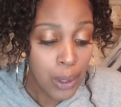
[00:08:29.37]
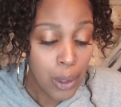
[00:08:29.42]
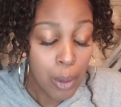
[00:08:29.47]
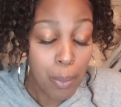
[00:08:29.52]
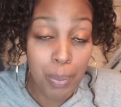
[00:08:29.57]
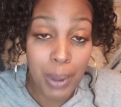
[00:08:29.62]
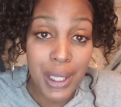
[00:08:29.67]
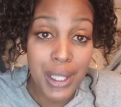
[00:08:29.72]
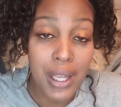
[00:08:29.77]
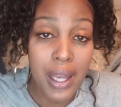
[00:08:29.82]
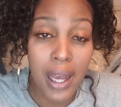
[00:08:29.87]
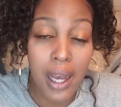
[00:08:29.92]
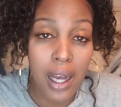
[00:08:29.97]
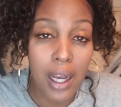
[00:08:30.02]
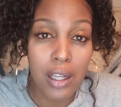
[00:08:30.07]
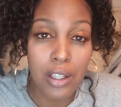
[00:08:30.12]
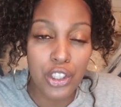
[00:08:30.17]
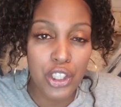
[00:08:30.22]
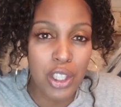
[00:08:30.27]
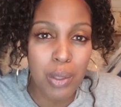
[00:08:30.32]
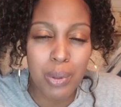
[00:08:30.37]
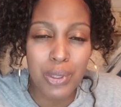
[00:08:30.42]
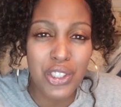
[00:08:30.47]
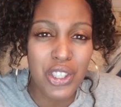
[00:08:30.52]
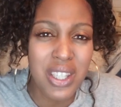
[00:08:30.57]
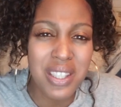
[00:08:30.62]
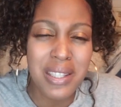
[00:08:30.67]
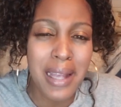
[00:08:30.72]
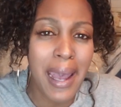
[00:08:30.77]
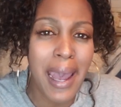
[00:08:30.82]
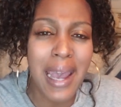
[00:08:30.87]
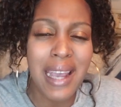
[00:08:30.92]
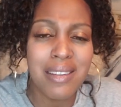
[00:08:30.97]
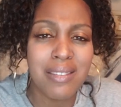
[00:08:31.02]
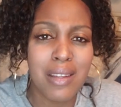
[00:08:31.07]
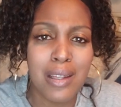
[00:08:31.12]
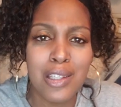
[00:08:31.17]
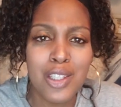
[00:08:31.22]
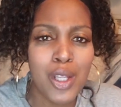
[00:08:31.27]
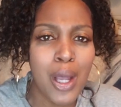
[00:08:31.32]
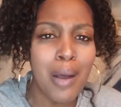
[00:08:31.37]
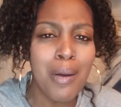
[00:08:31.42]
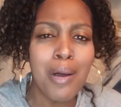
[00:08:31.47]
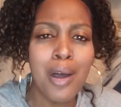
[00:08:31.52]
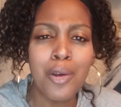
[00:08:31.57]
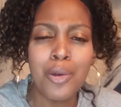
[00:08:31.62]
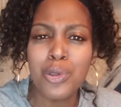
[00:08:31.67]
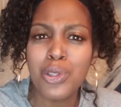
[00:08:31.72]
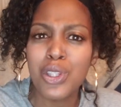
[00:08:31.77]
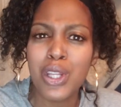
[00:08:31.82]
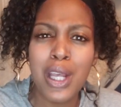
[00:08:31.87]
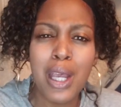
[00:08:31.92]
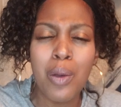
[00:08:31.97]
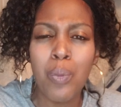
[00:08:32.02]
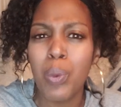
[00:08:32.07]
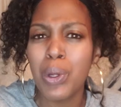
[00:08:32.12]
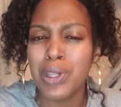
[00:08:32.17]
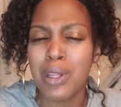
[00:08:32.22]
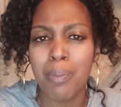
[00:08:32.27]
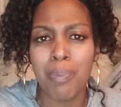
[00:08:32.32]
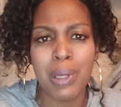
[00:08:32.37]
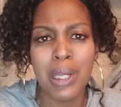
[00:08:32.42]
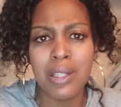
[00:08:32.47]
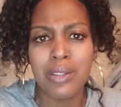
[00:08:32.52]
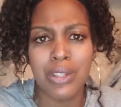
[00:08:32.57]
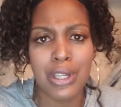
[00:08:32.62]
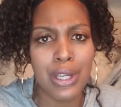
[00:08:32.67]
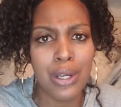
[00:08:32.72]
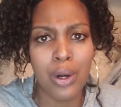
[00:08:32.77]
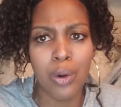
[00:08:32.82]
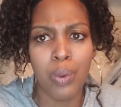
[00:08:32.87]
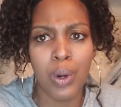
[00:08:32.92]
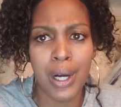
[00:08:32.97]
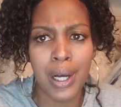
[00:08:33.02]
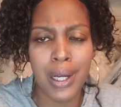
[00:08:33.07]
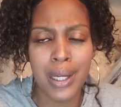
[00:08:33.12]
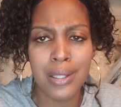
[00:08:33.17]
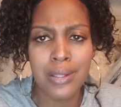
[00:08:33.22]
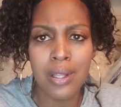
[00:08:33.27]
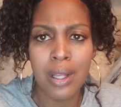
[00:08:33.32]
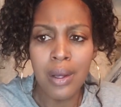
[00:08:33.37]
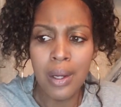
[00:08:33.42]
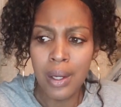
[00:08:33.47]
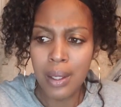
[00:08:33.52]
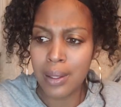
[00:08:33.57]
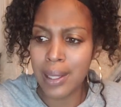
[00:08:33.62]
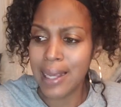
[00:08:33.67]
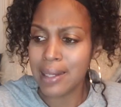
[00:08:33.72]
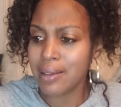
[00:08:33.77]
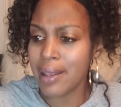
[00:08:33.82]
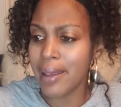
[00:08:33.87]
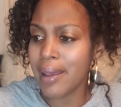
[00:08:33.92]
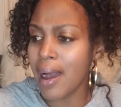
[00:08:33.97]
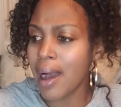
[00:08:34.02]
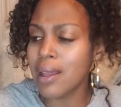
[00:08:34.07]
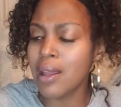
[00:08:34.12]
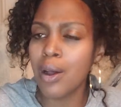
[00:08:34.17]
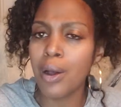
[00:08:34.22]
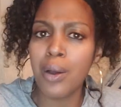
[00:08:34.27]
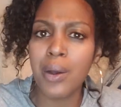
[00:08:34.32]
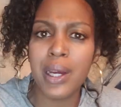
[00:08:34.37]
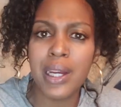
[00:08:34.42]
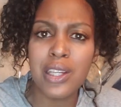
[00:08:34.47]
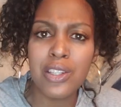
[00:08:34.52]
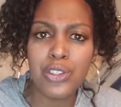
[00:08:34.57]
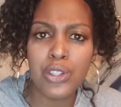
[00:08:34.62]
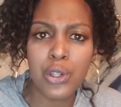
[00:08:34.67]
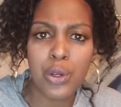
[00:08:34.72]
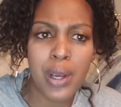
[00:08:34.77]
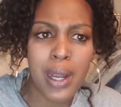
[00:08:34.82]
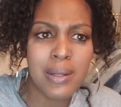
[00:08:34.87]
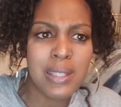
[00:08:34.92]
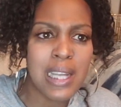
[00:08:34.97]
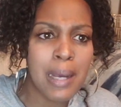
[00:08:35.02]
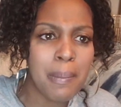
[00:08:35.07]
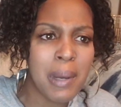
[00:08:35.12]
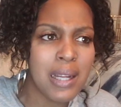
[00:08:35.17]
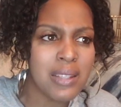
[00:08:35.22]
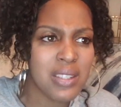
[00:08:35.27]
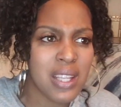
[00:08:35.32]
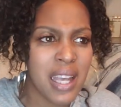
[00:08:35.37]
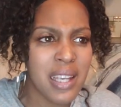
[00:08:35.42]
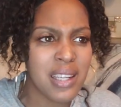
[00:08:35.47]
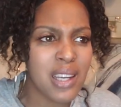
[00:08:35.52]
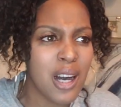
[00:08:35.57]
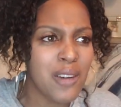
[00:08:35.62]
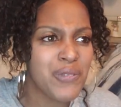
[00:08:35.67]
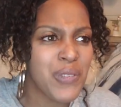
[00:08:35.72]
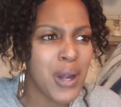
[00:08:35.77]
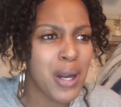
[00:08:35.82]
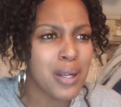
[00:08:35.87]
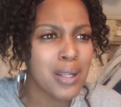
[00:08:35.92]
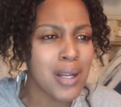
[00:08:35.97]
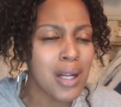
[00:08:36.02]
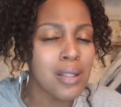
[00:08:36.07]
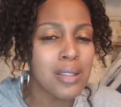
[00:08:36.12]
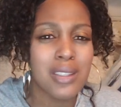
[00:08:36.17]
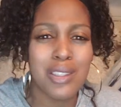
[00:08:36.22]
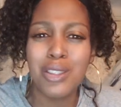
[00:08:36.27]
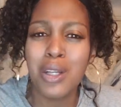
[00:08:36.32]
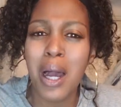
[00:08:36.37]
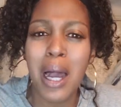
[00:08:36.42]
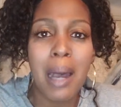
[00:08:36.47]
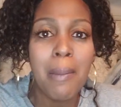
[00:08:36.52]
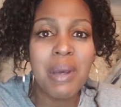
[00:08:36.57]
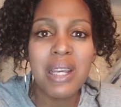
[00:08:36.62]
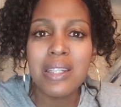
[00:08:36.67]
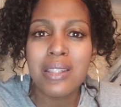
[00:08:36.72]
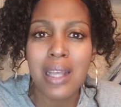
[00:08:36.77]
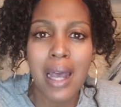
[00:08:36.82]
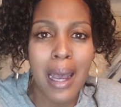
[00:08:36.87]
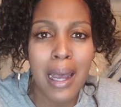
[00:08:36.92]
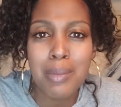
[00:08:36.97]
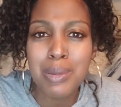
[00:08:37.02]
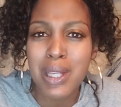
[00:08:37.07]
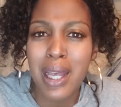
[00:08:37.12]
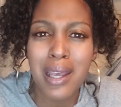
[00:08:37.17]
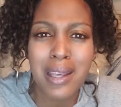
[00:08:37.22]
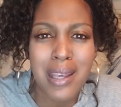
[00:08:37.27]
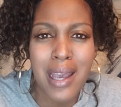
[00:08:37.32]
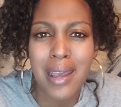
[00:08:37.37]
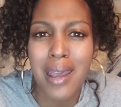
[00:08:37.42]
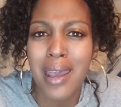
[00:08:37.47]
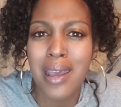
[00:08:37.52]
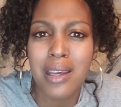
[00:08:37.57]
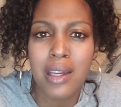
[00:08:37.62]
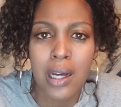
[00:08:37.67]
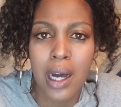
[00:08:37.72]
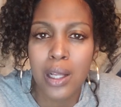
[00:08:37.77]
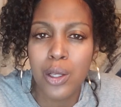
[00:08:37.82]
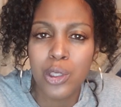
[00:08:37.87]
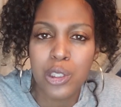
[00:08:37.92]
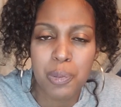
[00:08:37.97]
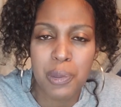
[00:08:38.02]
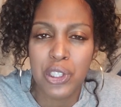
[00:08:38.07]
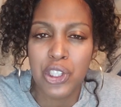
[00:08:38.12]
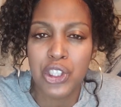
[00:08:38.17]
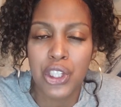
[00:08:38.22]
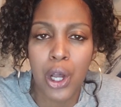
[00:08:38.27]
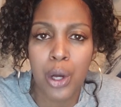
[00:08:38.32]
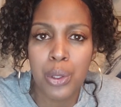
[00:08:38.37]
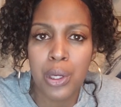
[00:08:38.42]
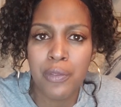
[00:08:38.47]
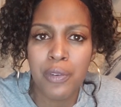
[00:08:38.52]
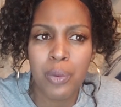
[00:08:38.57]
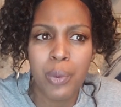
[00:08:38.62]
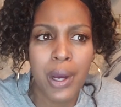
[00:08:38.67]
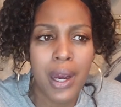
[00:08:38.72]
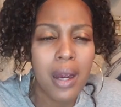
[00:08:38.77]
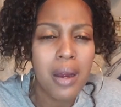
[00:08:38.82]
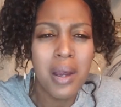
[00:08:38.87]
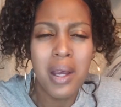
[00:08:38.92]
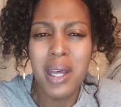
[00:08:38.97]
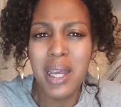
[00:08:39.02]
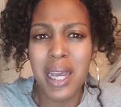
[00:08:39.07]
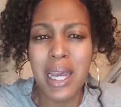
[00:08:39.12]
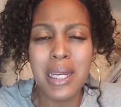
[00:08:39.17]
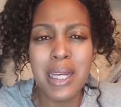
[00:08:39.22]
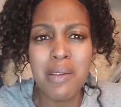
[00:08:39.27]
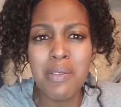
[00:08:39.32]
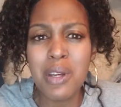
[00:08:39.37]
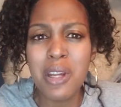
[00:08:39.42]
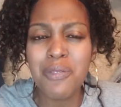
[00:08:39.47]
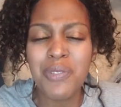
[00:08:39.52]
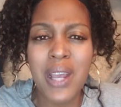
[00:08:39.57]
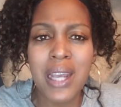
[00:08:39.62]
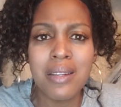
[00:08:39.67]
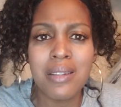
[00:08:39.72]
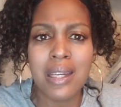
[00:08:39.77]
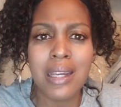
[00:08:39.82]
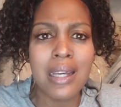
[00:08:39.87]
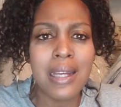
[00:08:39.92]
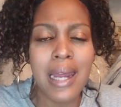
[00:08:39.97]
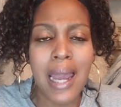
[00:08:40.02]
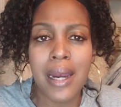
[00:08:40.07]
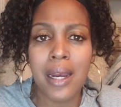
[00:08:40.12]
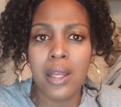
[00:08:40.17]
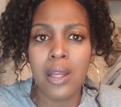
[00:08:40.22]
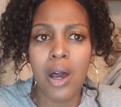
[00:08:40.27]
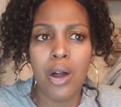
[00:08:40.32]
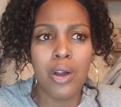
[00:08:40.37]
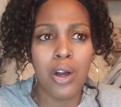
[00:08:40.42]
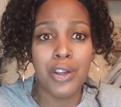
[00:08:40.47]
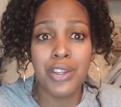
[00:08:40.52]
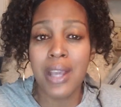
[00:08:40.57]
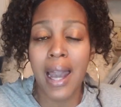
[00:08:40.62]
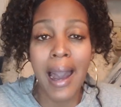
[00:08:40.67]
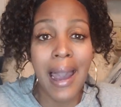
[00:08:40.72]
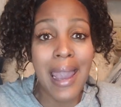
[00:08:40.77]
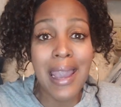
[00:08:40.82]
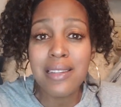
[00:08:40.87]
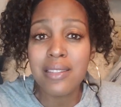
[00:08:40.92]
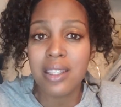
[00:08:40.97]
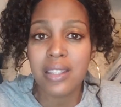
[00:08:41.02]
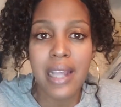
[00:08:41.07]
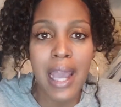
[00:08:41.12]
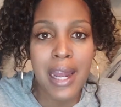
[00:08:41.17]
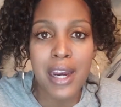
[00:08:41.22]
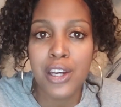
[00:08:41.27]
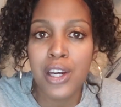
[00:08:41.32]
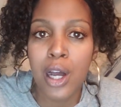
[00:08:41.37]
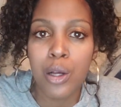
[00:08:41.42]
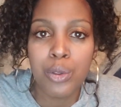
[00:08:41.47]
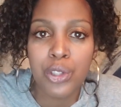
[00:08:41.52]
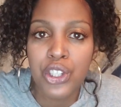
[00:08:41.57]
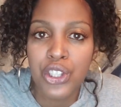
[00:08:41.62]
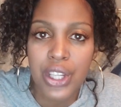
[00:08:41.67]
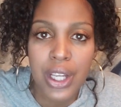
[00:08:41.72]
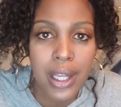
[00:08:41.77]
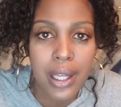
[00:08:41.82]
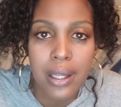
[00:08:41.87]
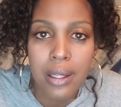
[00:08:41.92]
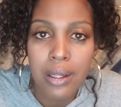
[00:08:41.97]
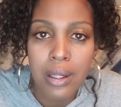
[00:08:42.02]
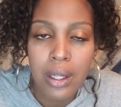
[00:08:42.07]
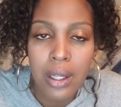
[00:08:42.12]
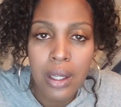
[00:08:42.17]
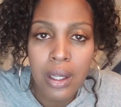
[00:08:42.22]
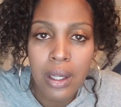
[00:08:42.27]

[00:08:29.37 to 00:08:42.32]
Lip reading: But yeah, she was just acting. So I don't understand what the big deal was. Like, they all on her Instagram talking about take off our colors. You know how many times AKA colors been shown everywhere? And even if they did have a logo, y'all ain't standing on shit.